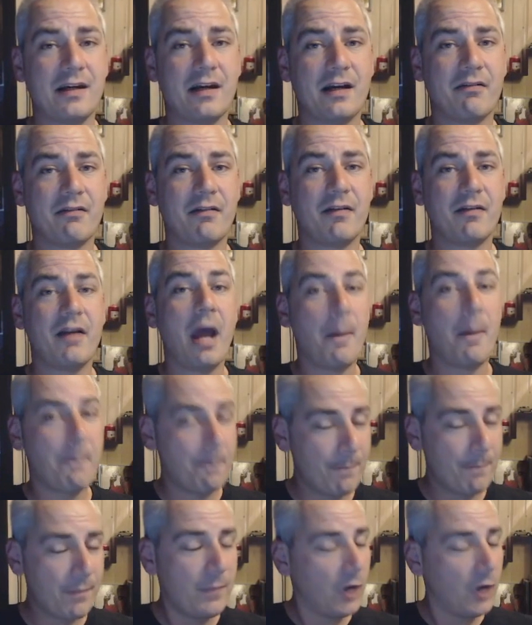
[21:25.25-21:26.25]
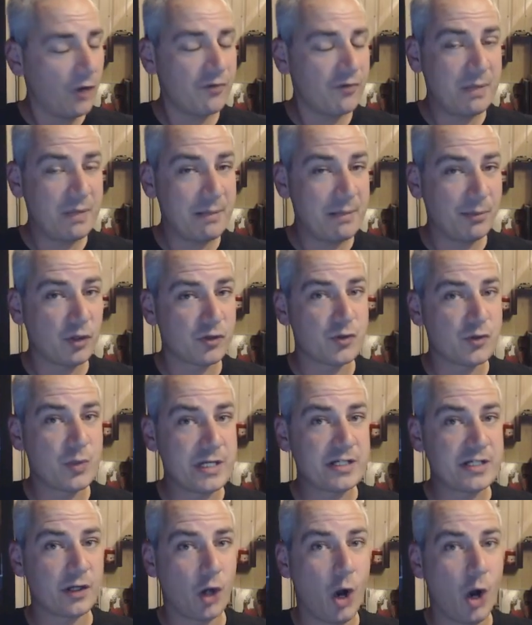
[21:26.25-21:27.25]
And a lot of people on
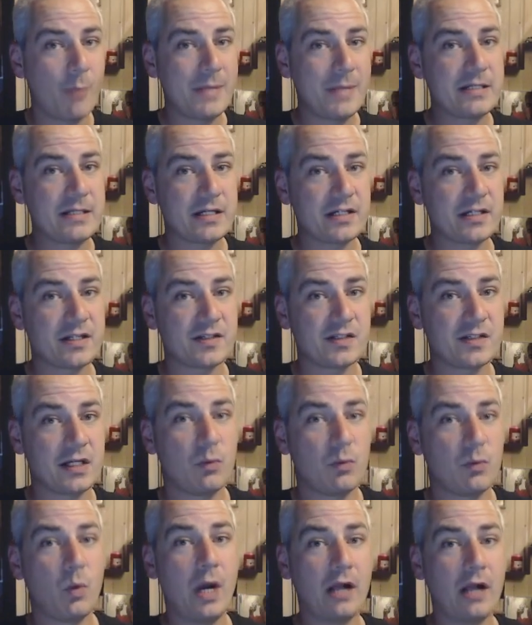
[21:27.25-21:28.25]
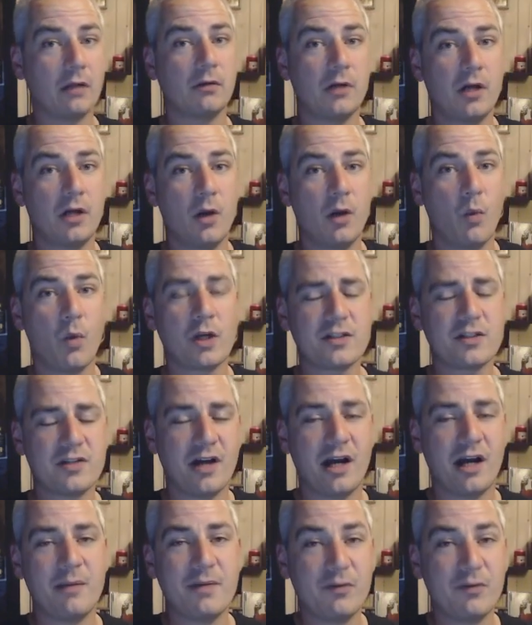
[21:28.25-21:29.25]
Twitter commented and said, well, what
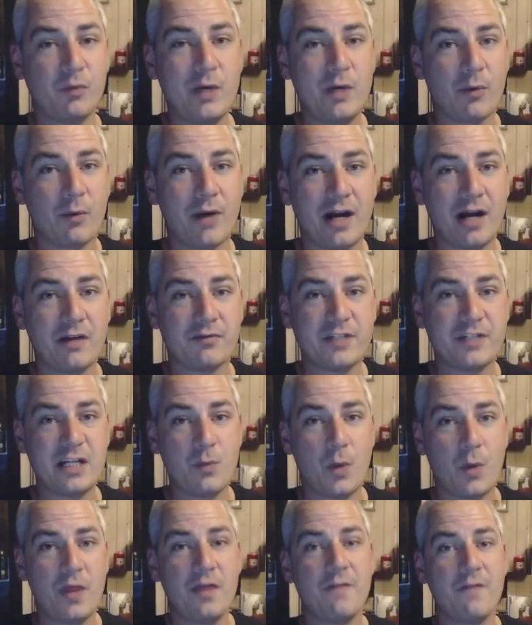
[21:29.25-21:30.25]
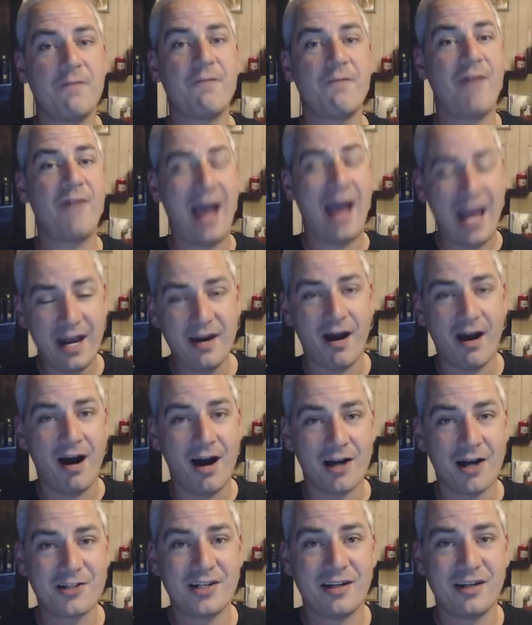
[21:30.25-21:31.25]
time have we arrived in when the fan
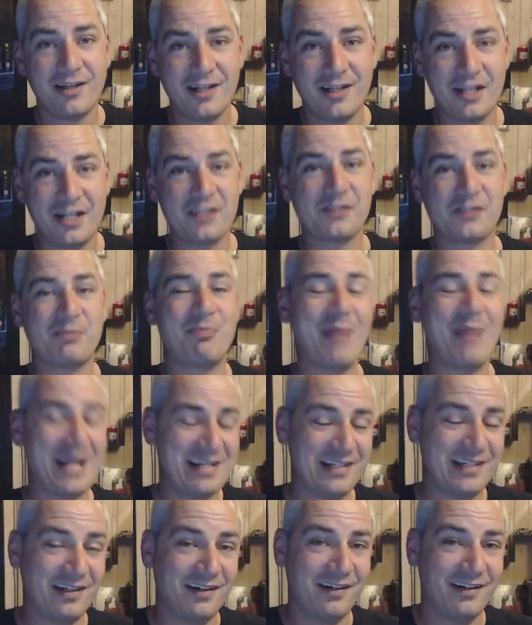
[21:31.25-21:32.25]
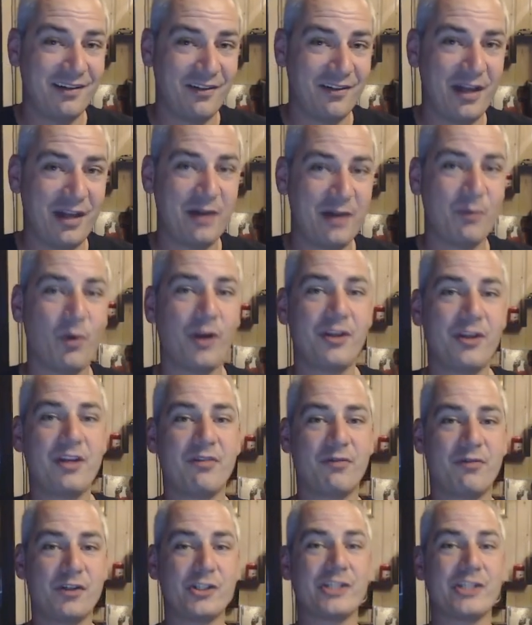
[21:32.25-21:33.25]
art is better than what the
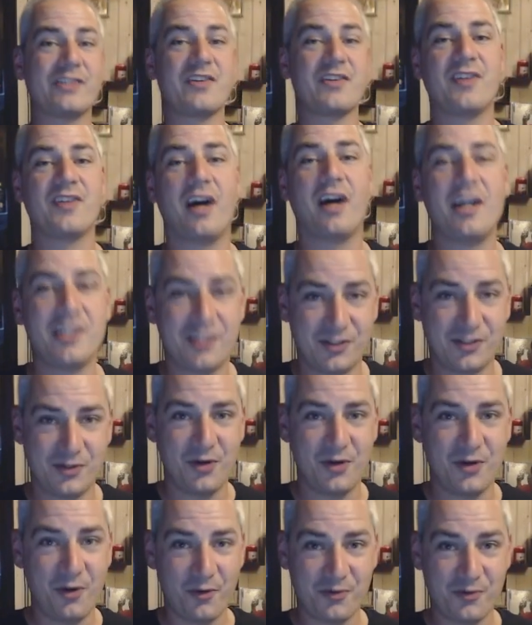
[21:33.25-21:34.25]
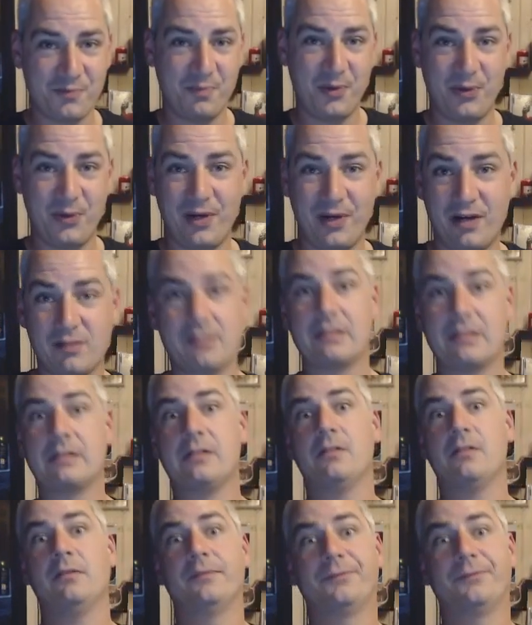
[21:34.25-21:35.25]
official design studios put out?
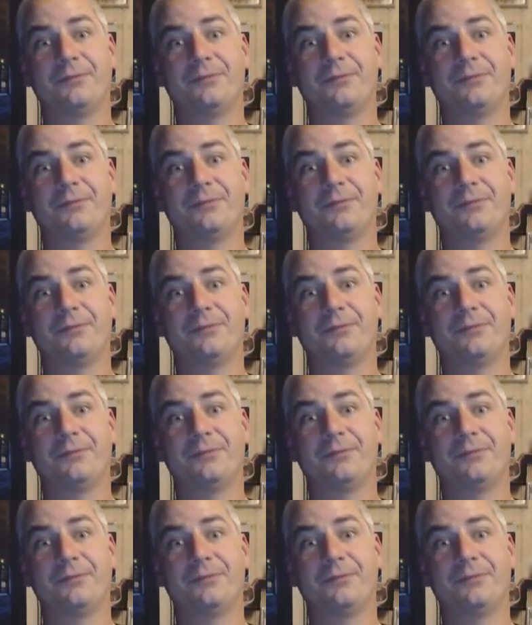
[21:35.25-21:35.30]
So,